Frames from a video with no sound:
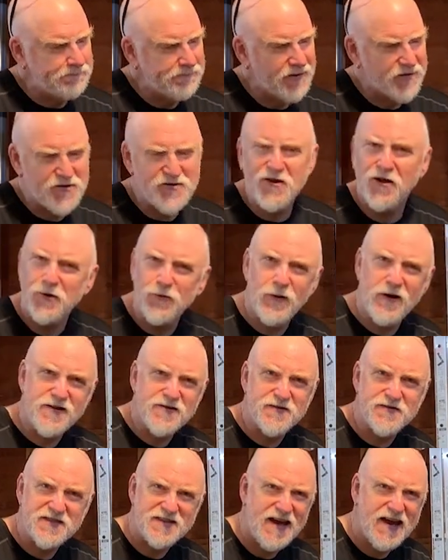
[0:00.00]
There's other ways
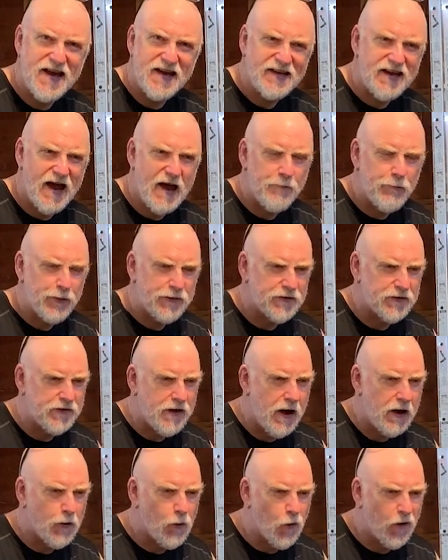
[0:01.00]
of saying that, but they're
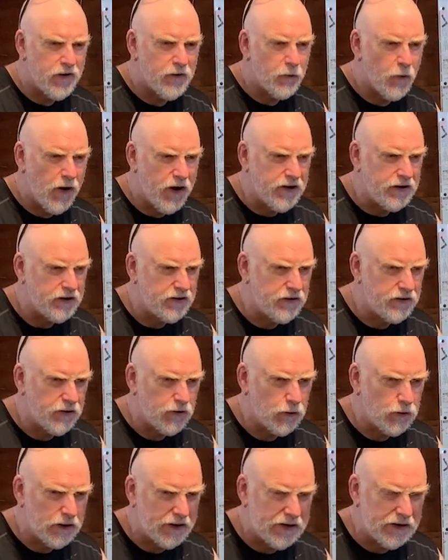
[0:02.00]
not quite right. You
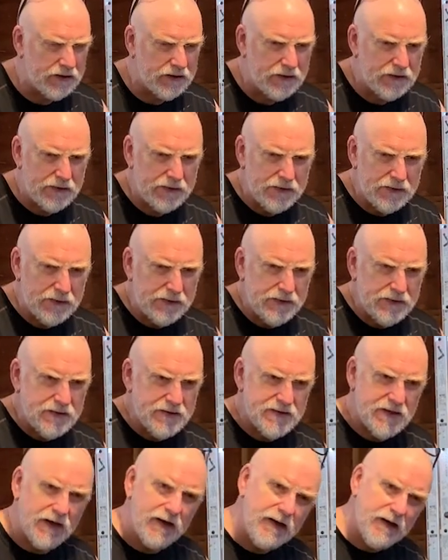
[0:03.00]
know, like
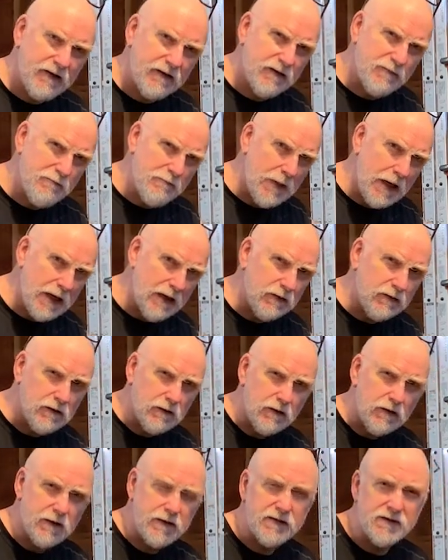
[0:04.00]
taking the
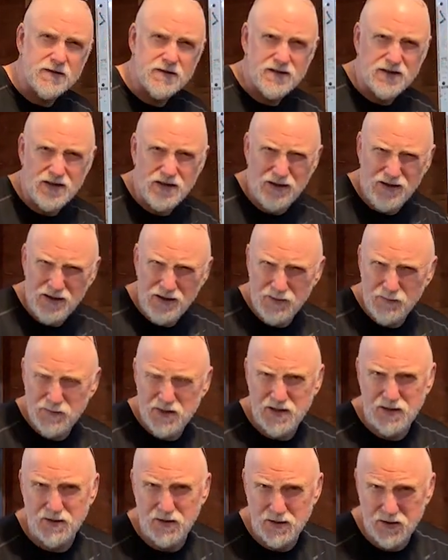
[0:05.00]
metal and the
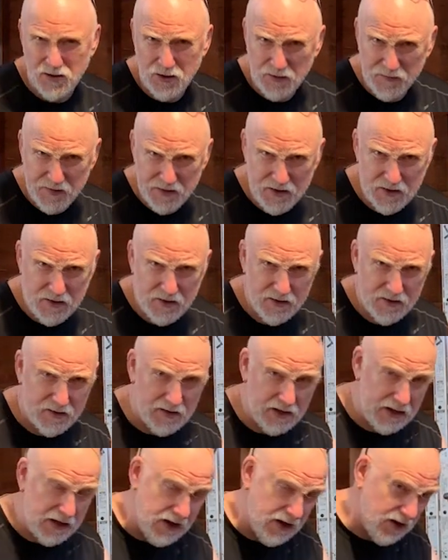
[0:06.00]
seams and the surfaces
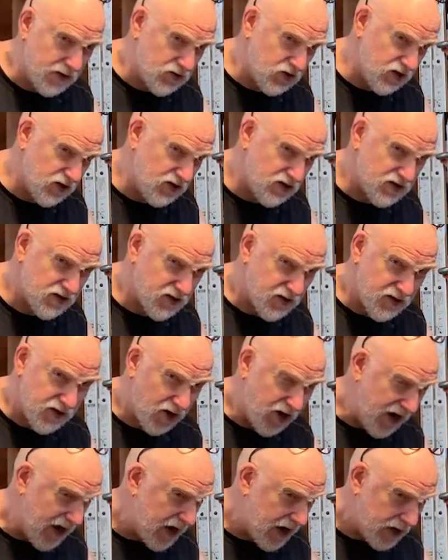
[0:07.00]
and the edges to
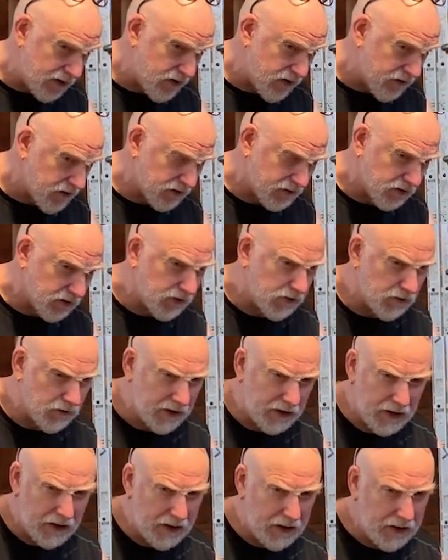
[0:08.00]
their nth
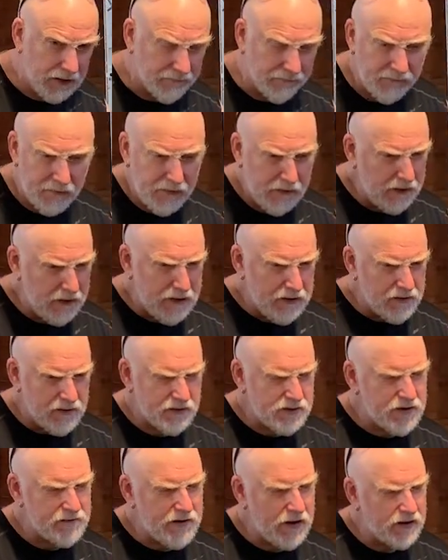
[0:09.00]
degree and
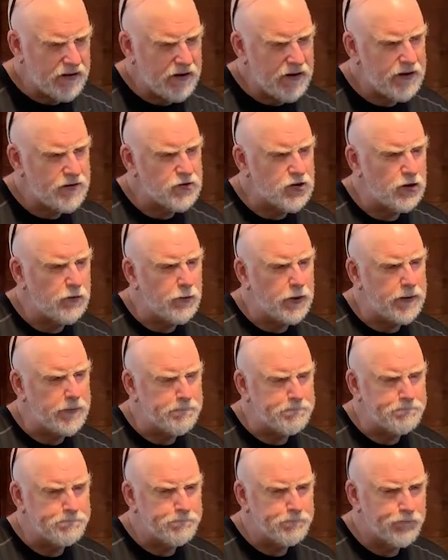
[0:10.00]
things of that nature. But,
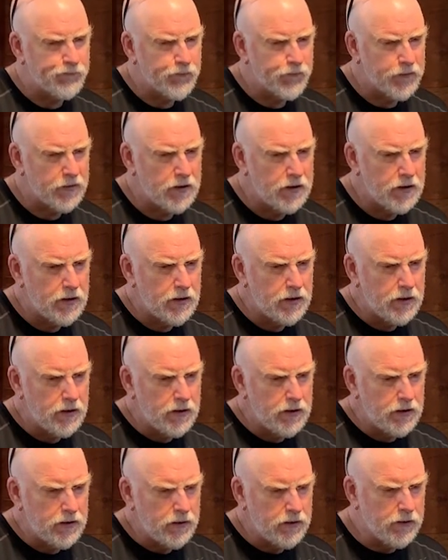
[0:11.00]

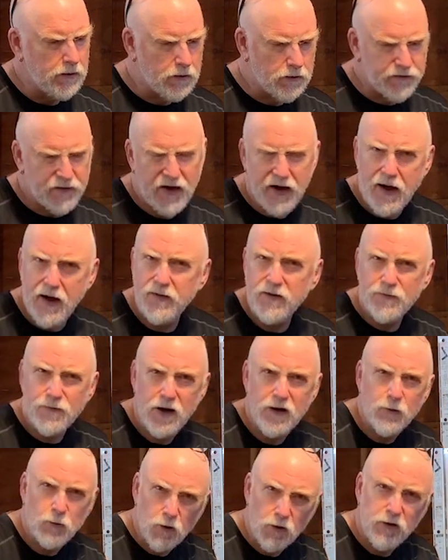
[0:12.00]
you know, if I had the
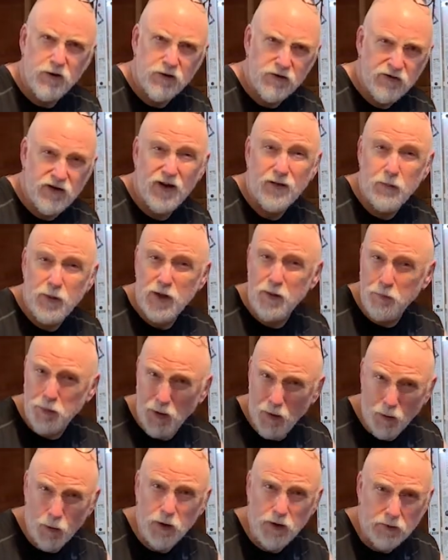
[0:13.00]
right words, I'd be a
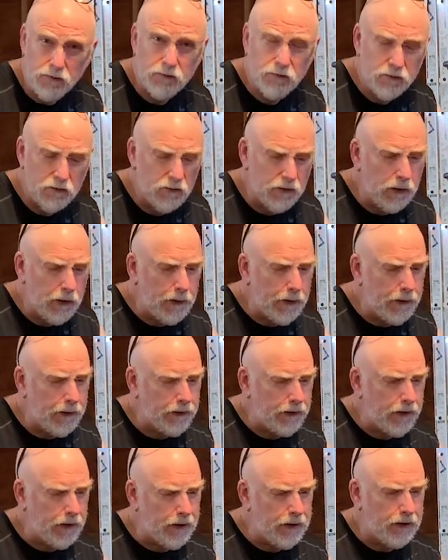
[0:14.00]
poet,
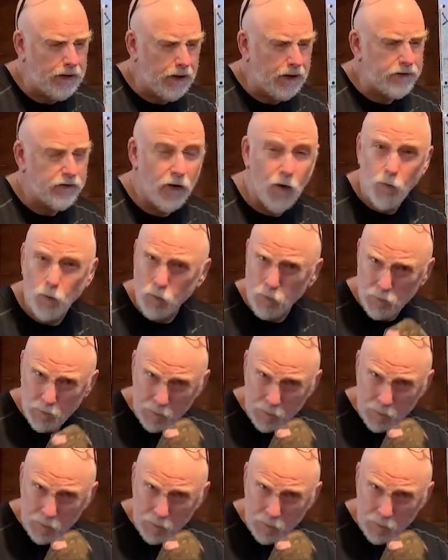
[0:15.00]
and I don't.